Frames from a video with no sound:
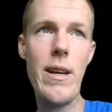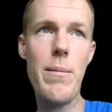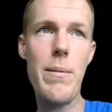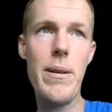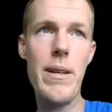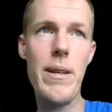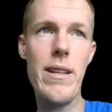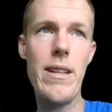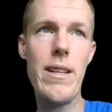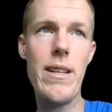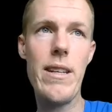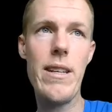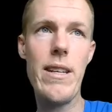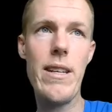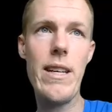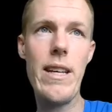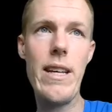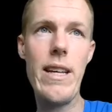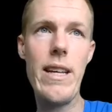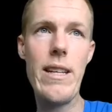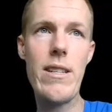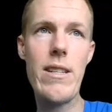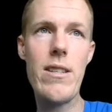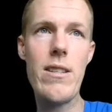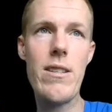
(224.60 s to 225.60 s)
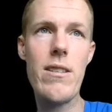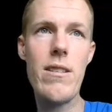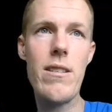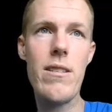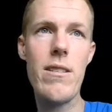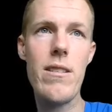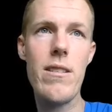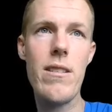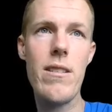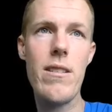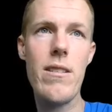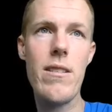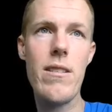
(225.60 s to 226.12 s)
I mean, it's
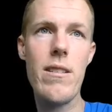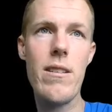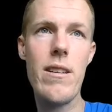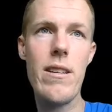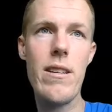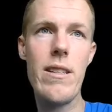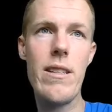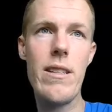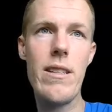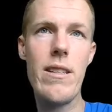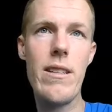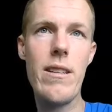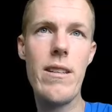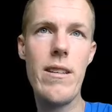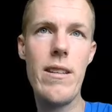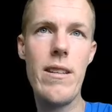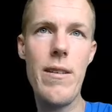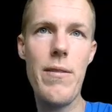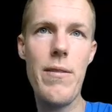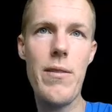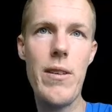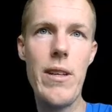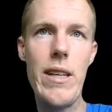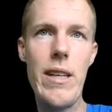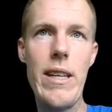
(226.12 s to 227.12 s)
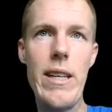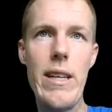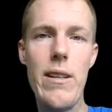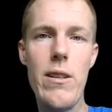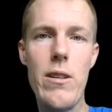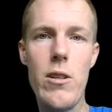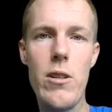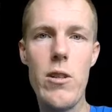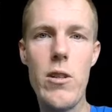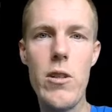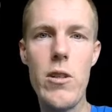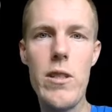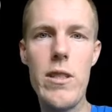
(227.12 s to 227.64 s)
definitely
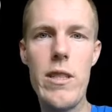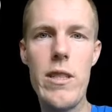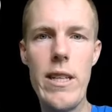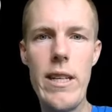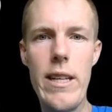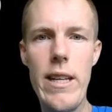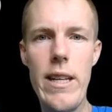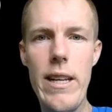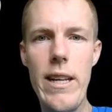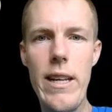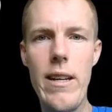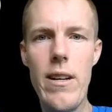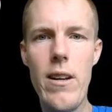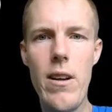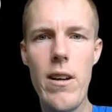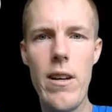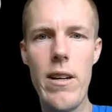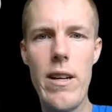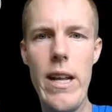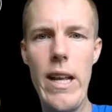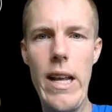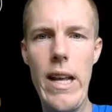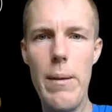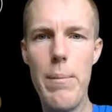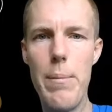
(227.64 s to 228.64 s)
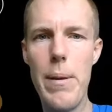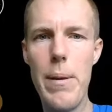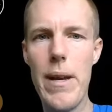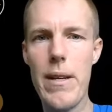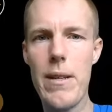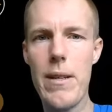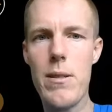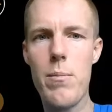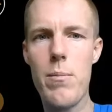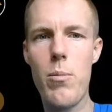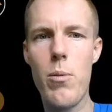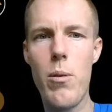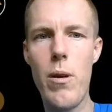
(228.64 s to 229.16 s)
good to get in on an
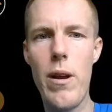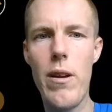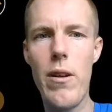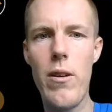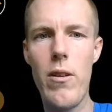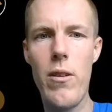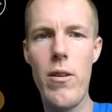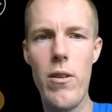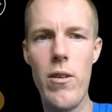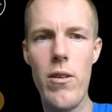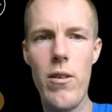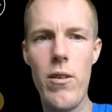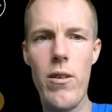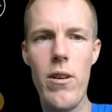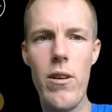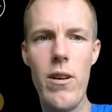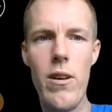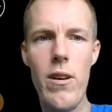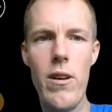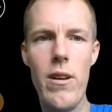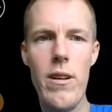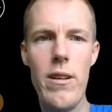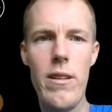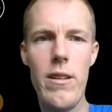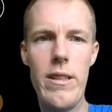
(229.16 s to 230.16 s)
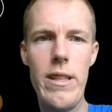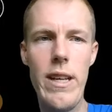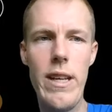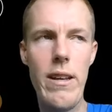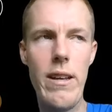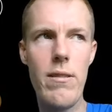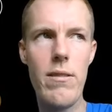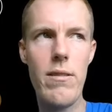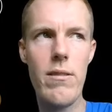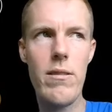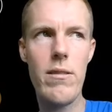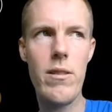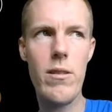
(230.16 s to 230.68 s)
apex predator
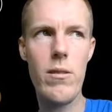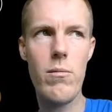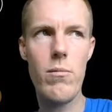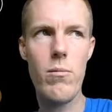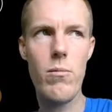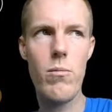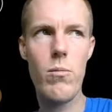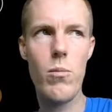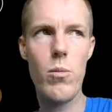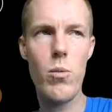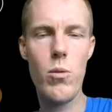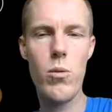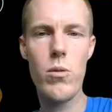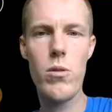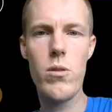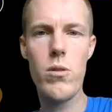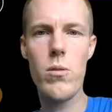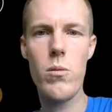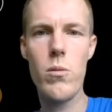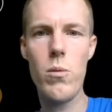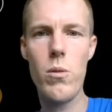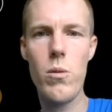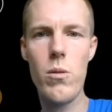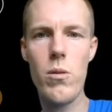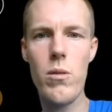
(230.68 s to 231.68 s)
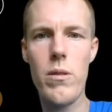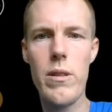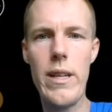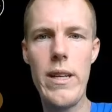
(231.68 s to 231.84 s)
that, you know, rules the world.